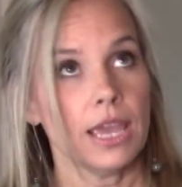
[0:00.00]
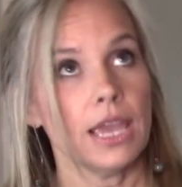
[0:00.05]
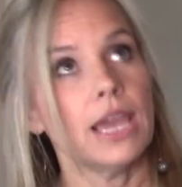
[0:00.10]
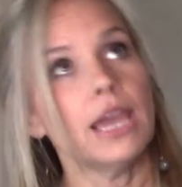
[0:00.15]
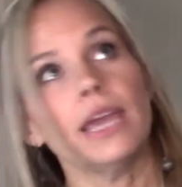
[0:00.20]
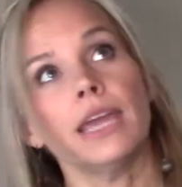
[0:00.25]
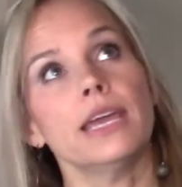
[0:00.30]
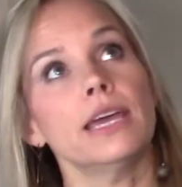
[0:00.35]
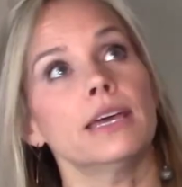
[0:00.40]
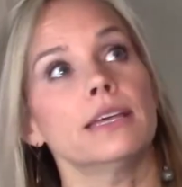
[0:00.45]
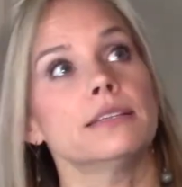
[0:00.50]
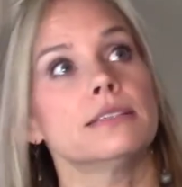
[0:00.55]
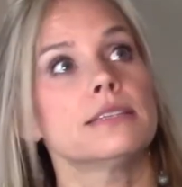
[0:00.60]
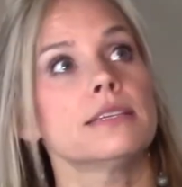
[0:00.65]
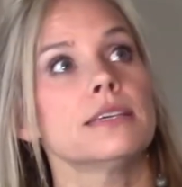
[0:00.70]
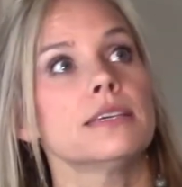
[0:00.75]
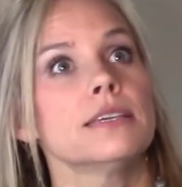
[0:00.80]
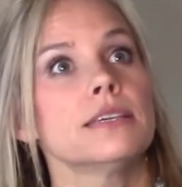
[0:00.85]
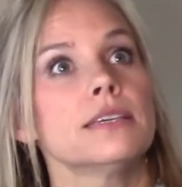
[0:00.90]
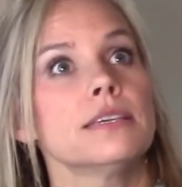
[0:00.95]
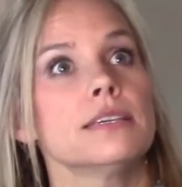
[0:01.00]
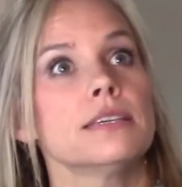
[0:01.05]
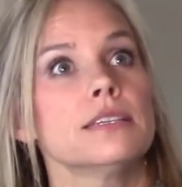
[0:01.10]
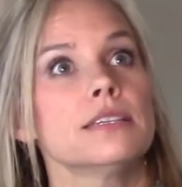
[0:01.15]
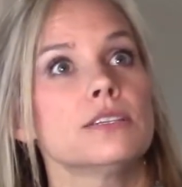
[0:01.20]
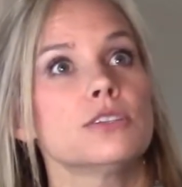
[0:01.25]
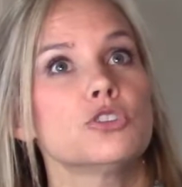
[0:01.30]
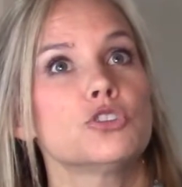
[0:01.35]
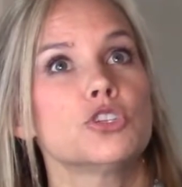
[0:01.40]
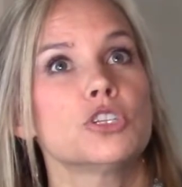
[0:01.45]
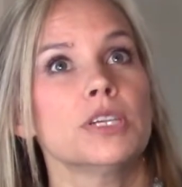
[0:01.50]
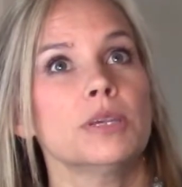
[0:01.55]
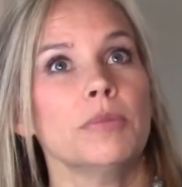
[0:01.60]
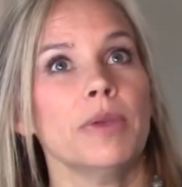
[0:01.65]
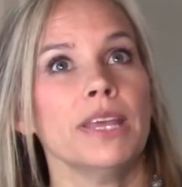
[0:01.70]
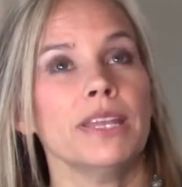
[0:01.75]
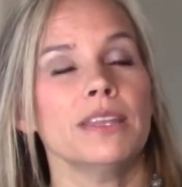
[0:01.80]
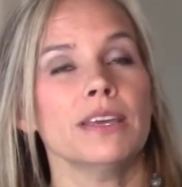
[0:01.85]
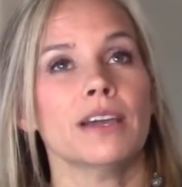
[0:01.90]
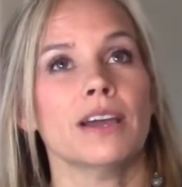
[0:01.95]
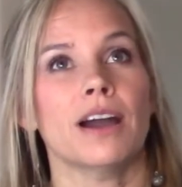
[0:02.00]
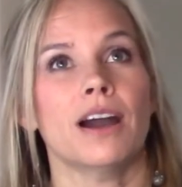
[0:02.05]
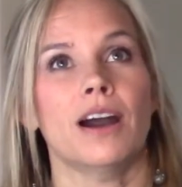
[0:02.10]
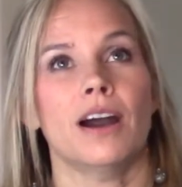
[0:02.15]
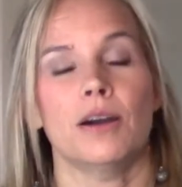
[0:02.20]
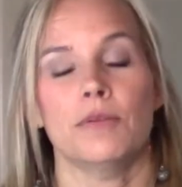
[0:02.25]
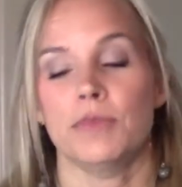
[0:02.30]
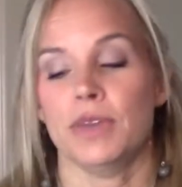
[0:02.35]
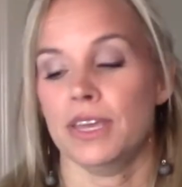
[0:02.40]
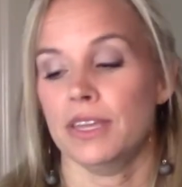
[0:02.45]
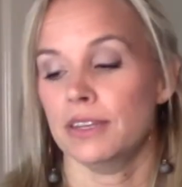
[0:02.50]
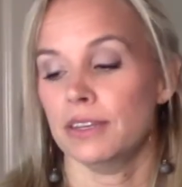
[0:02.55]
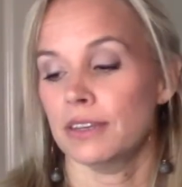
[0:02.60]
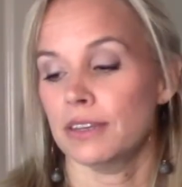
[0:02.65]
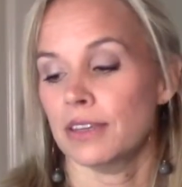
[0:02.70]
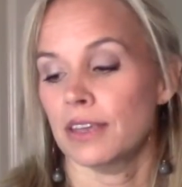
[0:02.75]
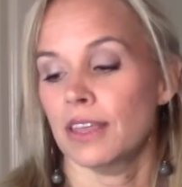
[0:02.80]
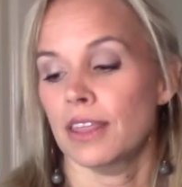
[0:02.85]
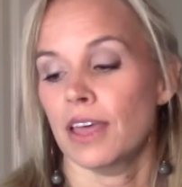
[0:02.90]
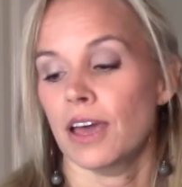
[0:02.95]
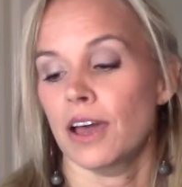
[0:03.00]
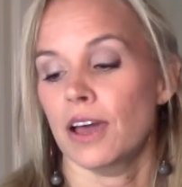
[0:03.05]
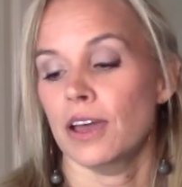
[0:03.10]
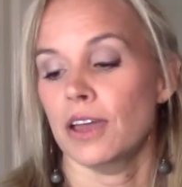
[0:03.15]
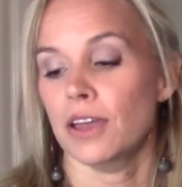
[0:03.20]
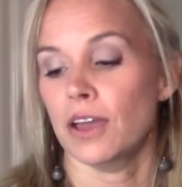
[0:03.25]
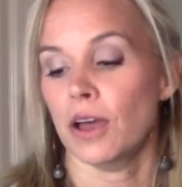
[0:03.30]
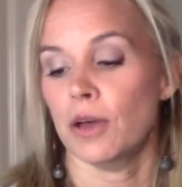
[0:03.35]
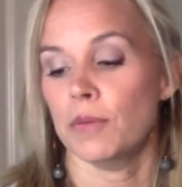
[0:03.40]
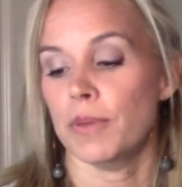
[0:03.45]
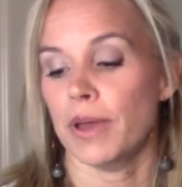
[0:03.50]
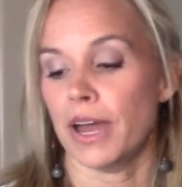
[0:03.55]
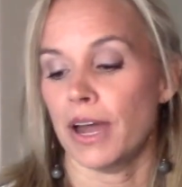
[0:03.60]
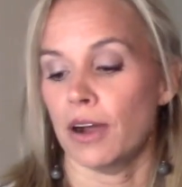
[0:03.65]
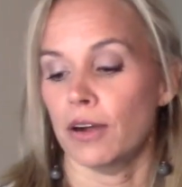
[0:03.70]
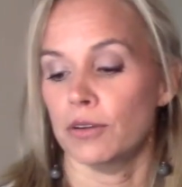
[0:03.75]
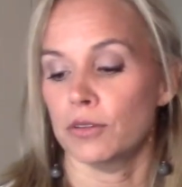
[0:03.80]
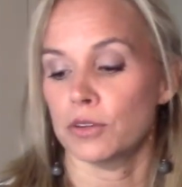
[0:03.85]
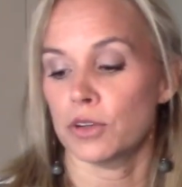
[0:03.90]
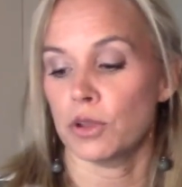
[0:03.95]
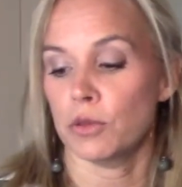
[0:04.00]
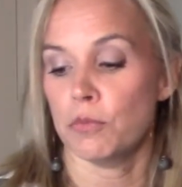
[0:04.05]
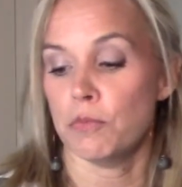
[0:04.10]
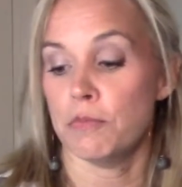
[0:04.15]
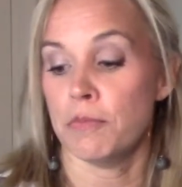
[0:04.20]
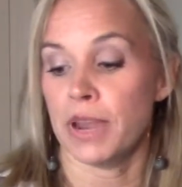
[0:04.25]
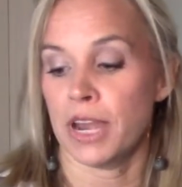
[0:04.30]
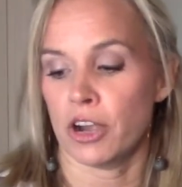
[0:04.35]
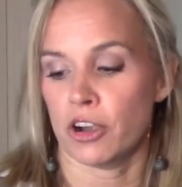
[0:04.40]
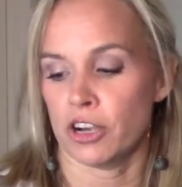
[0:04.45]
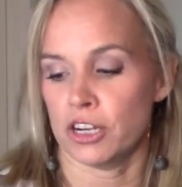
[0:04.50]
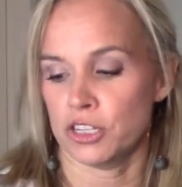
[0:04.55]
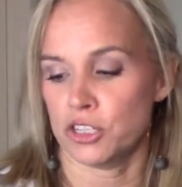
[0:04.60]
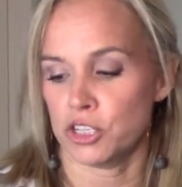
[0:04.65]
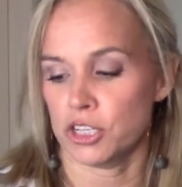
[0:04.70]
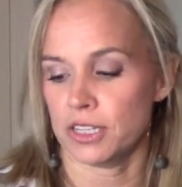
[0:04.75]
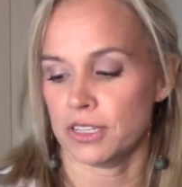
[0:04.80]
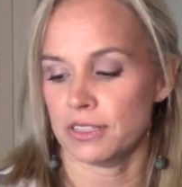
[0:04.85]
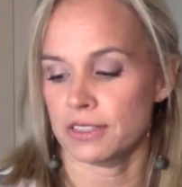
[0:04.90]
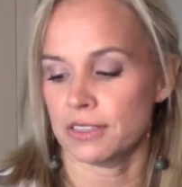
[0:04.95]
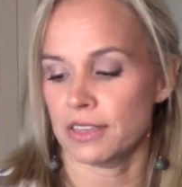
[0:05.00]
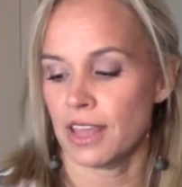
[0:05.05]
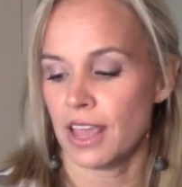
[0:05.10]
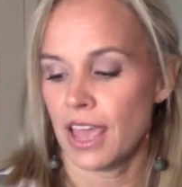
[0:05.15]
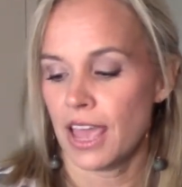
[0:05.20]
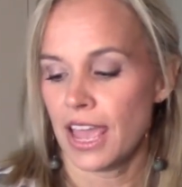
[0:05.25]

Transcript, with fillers: And she made the comment about marriages.